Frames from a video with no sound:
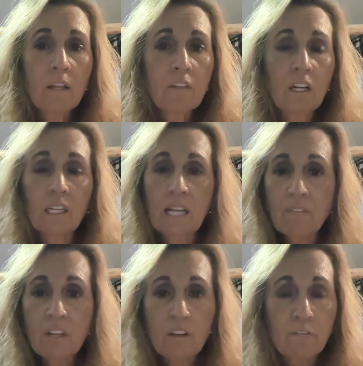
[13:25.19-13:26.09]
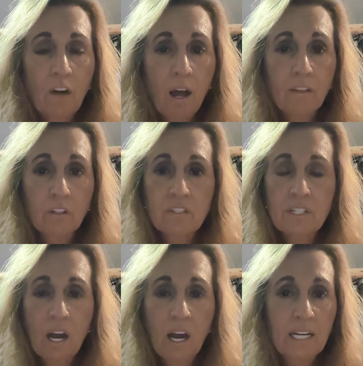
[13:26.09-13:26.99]
the love of the Father
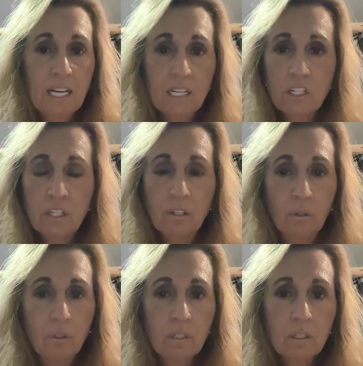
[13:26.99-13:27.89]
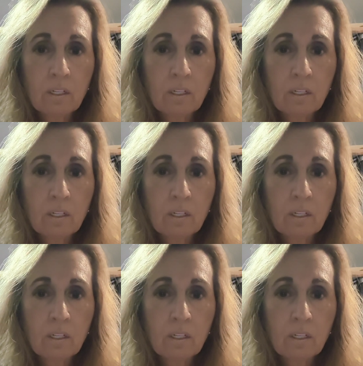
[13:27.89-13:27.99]
is not in you.